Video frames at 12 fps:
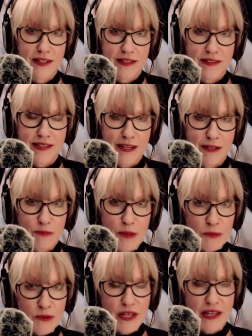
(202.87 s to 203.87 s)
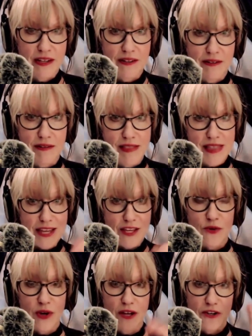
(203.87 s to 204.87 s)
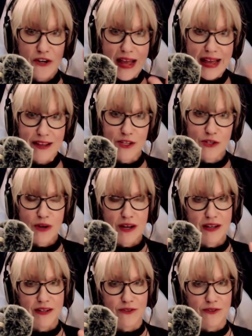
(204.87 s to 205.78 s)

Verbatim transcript: that people can thank you on or at you on,